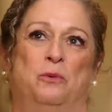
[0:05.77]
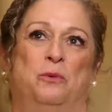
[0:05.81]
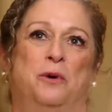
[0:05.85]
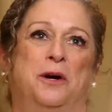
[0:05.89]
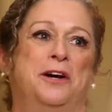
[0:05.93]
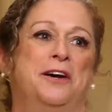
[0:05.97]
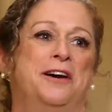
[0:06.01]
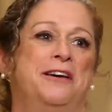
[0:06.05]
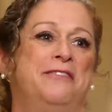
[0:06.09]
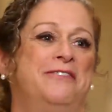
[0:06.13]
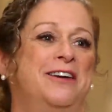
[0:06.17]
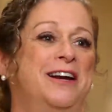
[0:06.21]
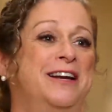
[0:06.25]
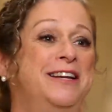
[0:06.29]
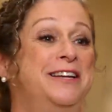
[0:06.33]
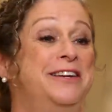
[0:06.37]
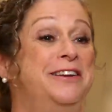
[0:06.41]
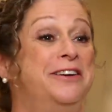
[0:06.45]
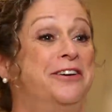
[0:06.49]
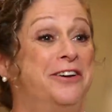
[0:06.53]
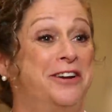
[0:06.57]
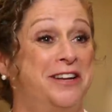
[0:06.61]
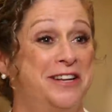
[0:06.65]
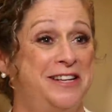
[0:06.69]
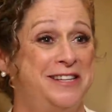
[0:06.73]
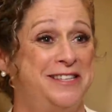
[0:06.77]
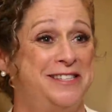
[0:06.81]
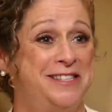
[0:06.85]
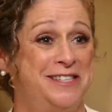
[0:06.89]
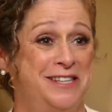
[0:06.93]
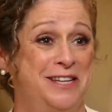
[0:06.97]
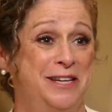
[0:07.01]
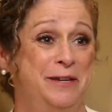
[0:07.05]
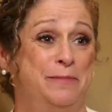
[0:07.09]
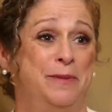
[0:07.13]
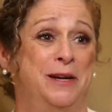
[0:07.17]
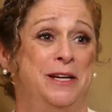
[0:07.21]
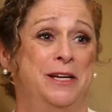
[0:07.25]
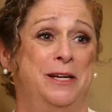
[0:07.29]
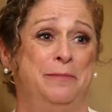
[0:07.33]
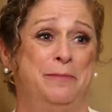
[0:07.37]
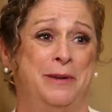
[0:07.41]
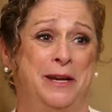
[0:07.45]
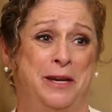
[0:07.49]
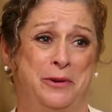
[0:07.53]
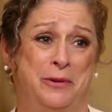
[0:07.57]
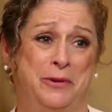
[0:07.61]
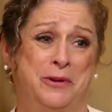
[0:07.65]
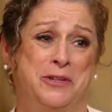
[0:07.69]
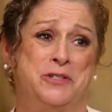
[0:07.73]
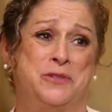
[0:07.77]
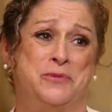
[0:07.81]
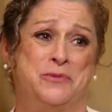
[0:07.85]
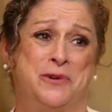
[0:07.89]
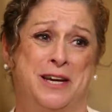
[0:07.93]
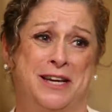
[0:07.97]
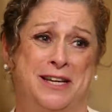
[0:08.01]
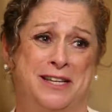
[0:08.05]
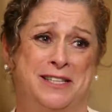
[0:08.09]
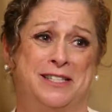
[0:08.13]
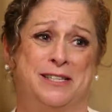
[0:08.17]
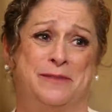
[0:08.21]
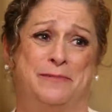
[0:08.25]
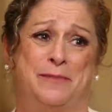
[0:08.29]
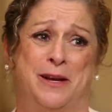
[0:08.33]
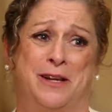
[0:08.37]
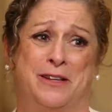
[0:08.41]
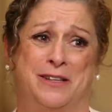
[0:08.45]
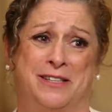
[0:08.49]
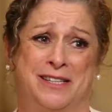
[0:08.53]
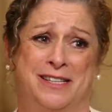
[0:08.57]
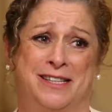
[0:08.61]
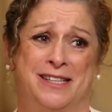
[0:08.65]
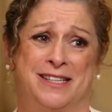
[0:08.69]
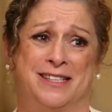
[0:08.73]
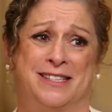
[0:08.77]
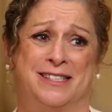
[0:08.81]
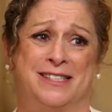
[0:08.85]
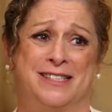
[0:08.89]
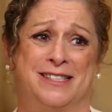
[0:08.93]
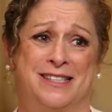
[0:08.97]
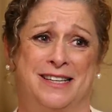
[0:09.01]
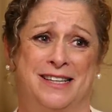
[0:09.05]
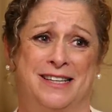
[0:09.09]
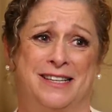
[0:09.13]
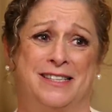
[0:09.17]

Where have I not seen money make its way into politics